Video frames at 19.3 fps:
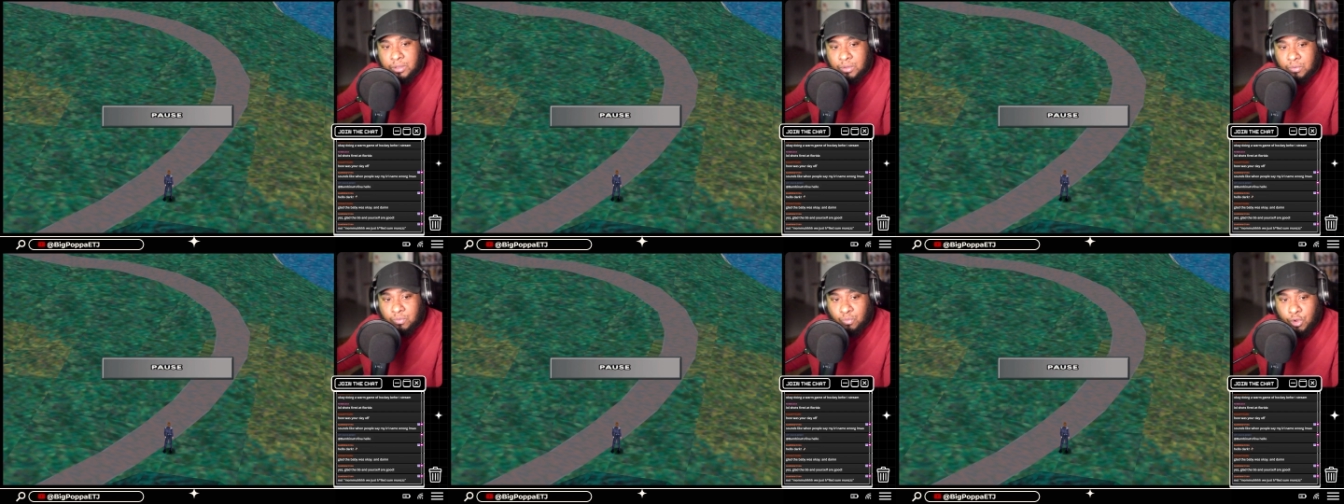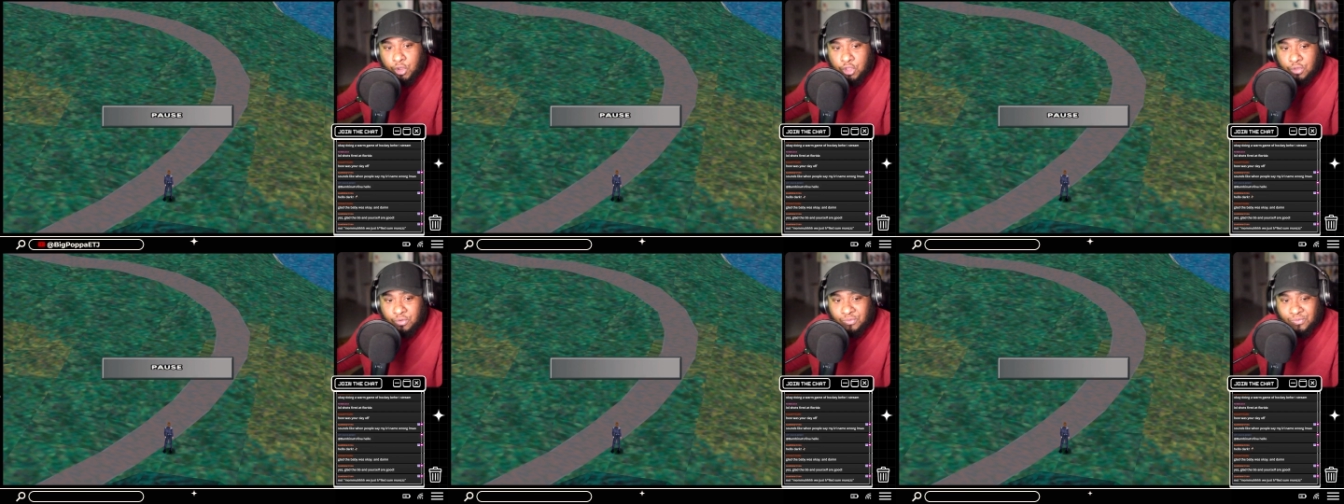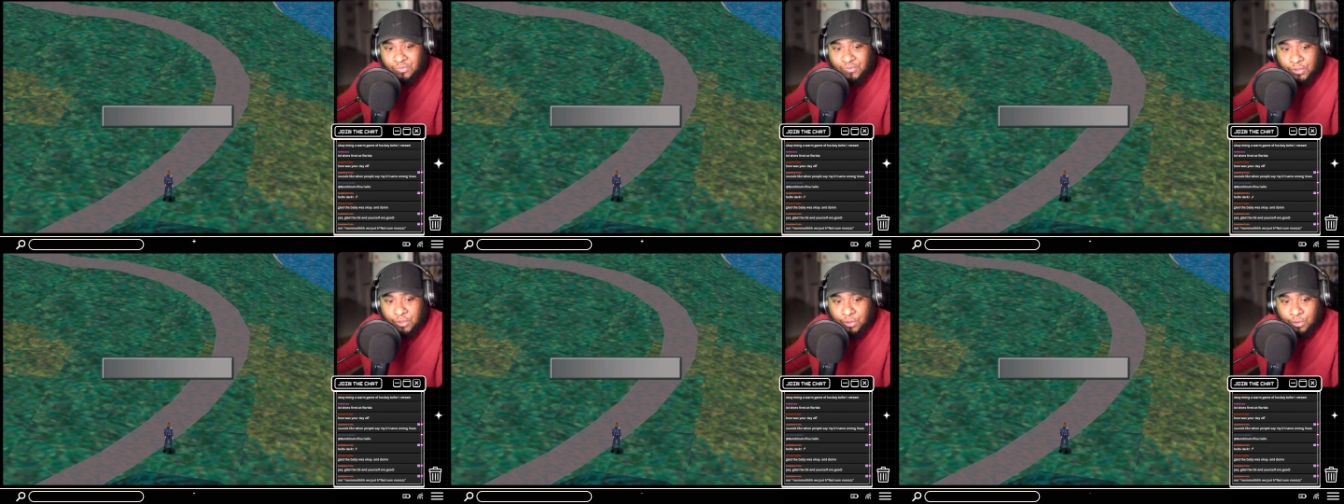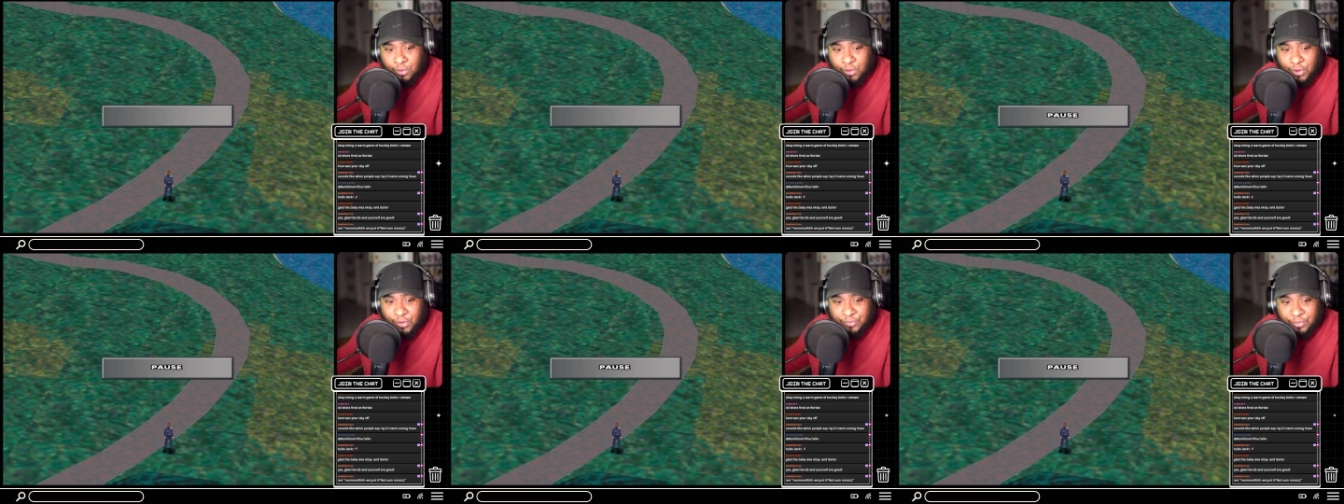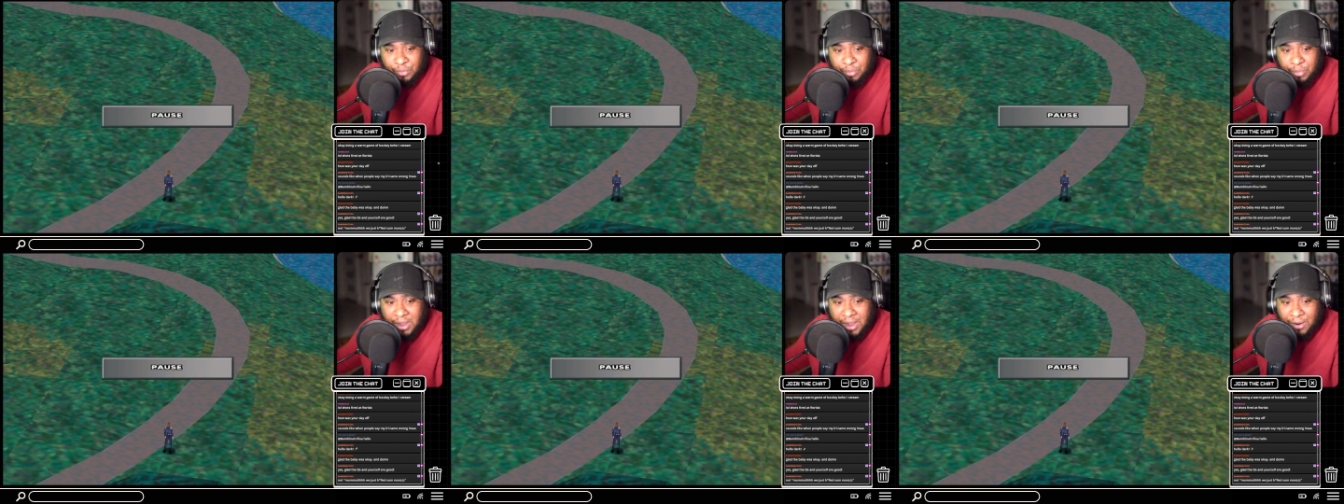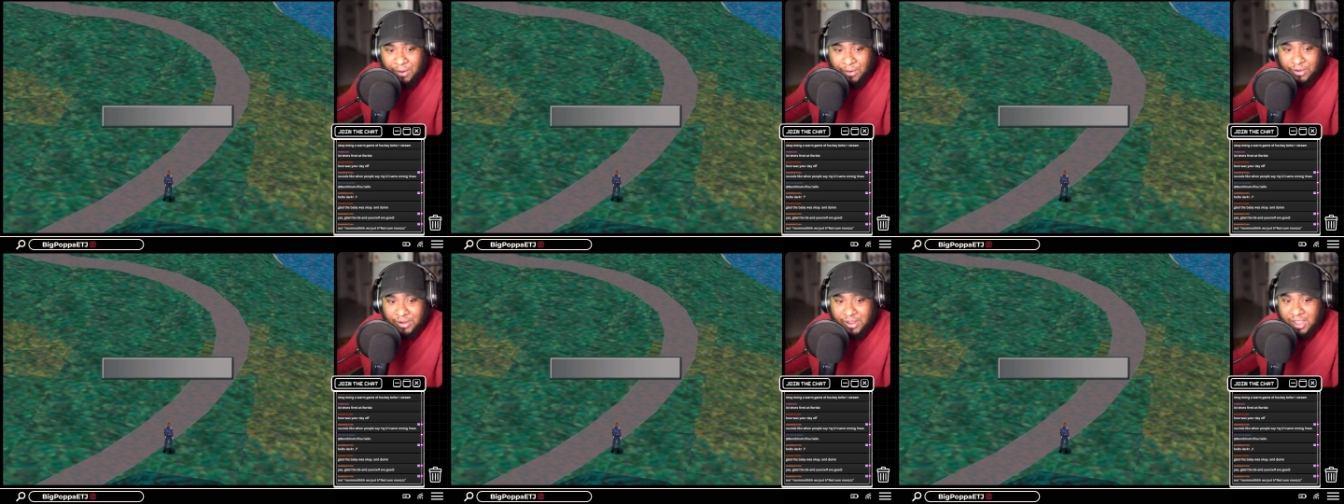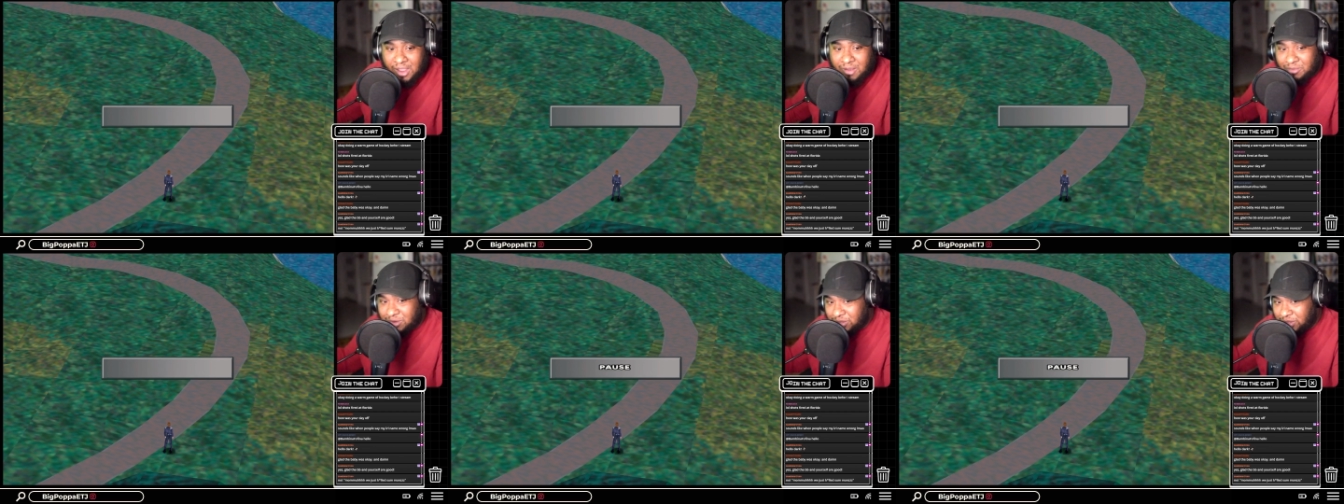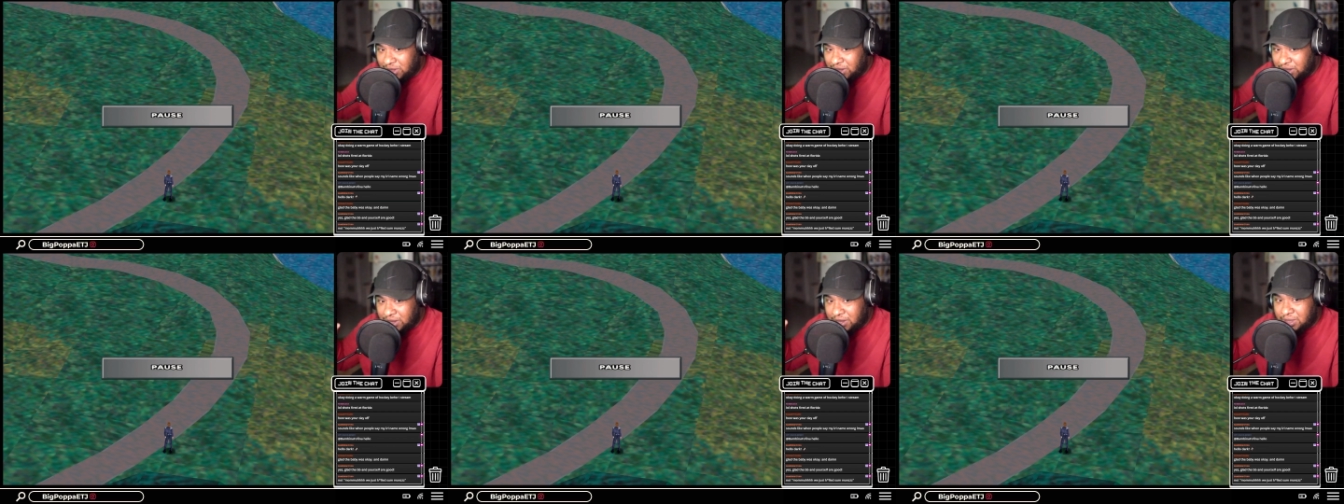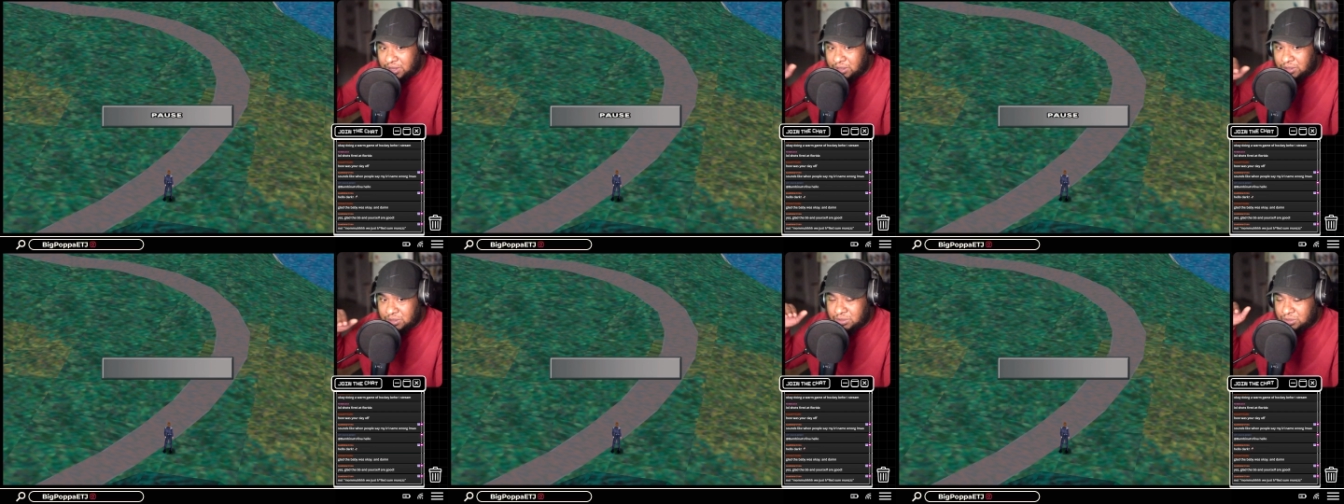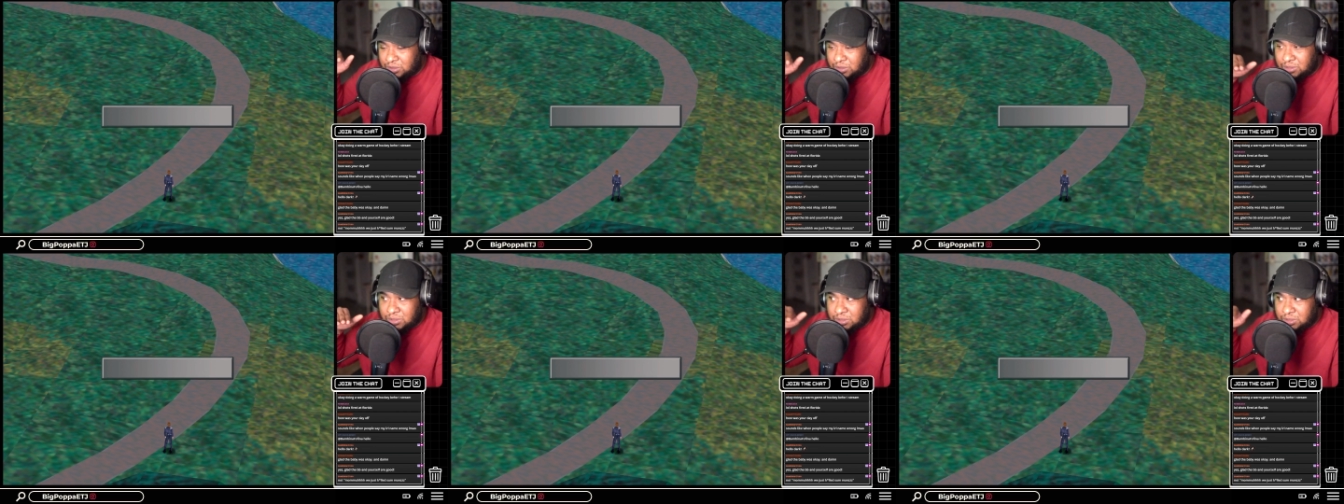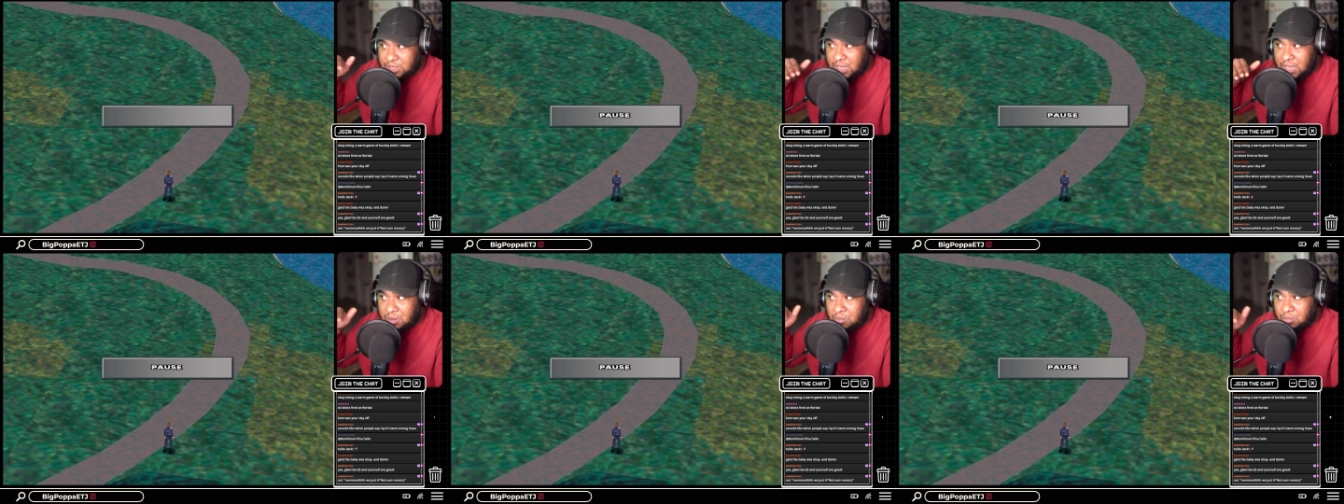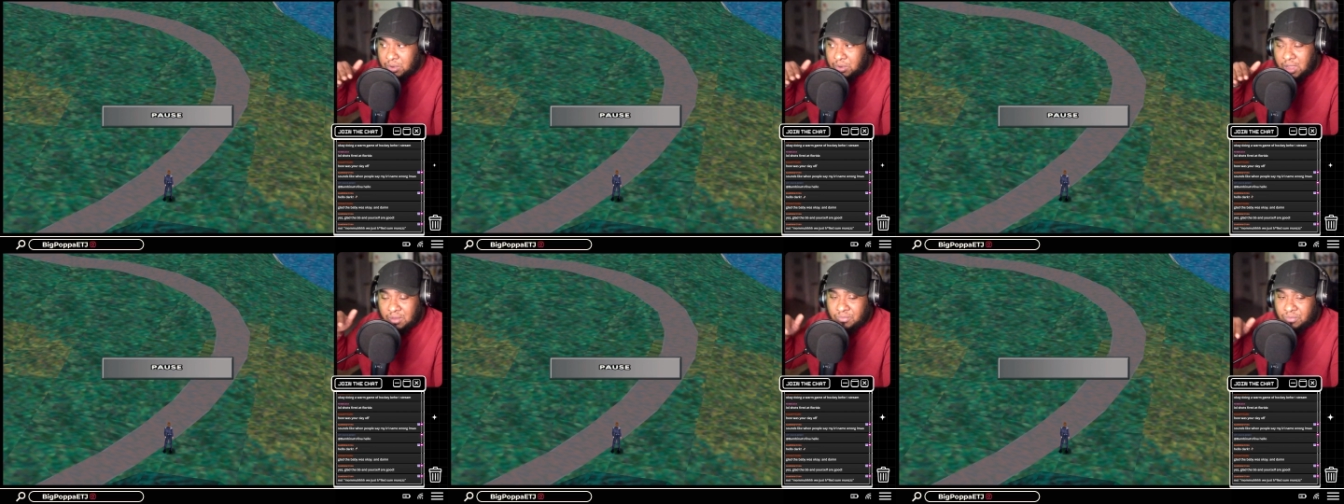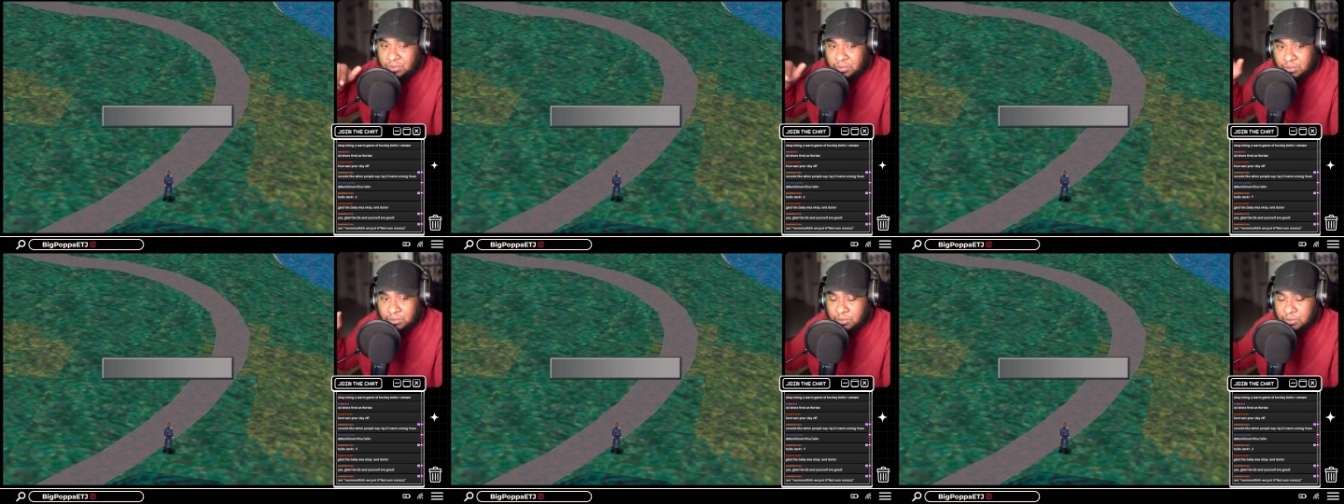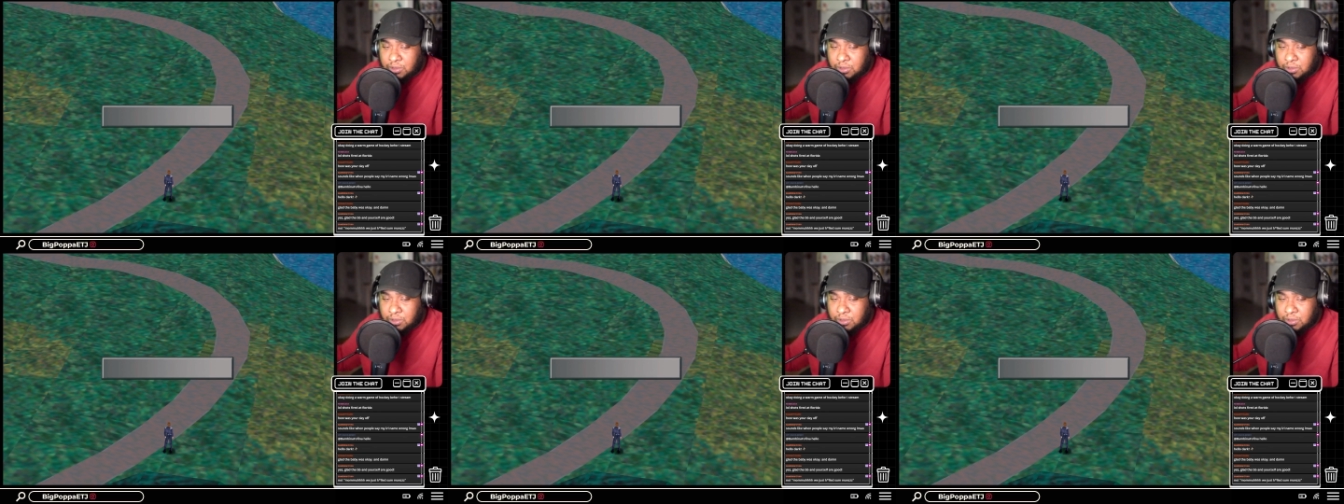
where you feel overpowered, everything is the same level.